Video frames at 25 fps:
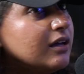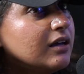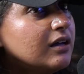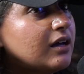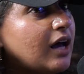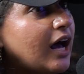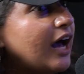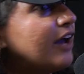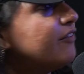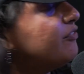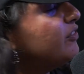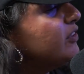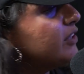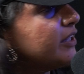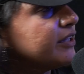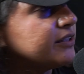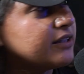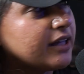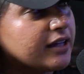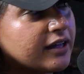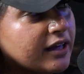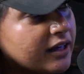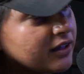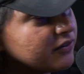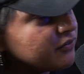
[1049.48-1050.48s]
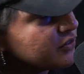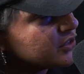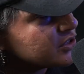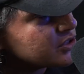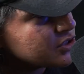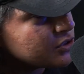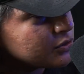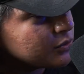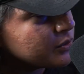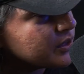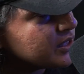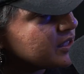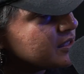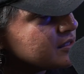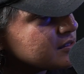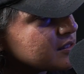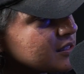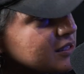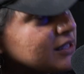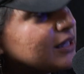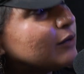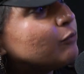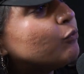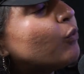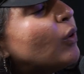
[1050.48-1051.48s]
I feel like they gave in too
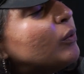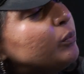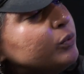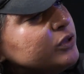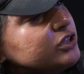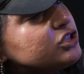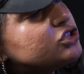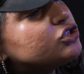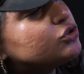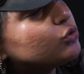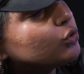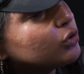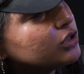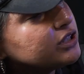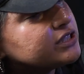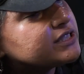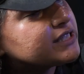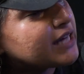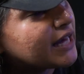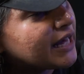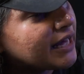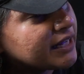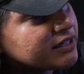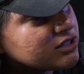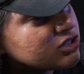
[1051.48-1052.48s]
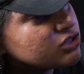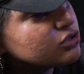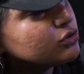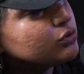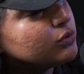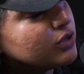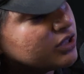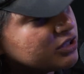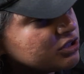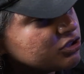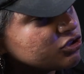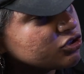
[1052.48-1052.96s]
easy. What would your dad do on a